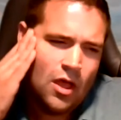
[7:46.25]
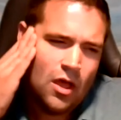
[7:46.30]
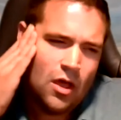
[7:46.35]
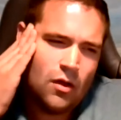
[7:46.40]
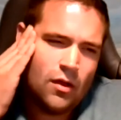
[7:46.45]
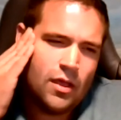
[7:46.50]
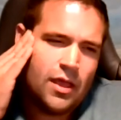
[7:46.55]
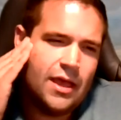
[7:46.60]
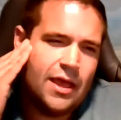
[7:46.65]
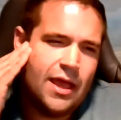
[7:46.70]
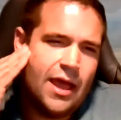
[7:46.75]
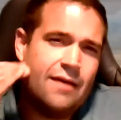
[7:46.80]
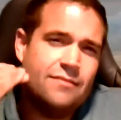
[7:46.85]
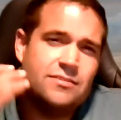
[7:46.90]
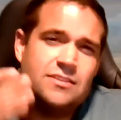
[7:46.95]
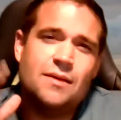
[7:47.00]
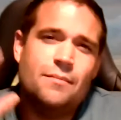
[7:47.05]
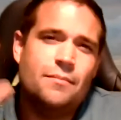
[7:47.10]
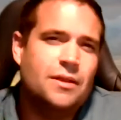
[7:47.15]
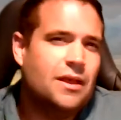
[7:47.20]
okay, I have
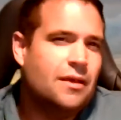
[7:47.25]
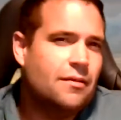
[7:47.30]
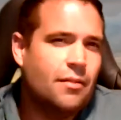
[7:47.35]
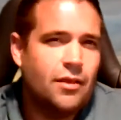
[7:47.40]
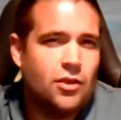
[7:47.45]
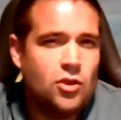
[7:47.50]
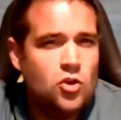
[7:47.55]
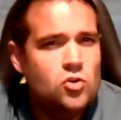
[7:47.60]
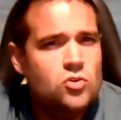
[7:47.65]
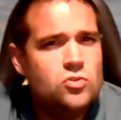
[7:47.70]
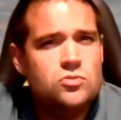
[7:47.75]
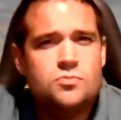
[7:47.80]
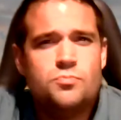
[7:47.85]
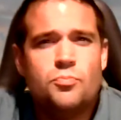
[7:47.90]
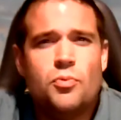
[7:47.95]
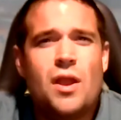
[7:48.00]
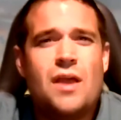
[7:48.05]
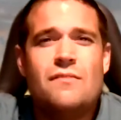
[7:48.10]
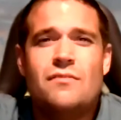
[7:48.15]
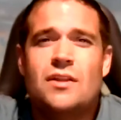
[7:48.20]
somebody, I'm like, who's
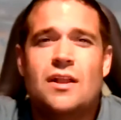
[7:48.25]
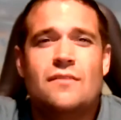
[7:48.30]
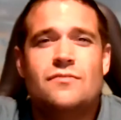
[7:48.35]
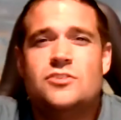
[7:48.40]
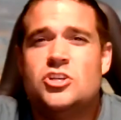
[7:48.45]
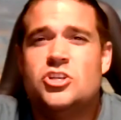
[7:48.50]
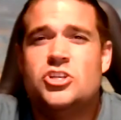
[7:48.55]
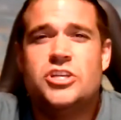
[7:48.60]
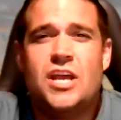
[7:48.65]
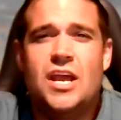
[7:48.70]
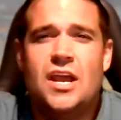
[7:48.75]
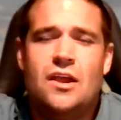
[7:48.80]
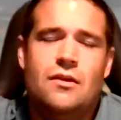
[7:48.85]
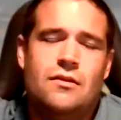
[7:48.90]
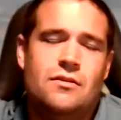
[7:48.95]
brave enough to share?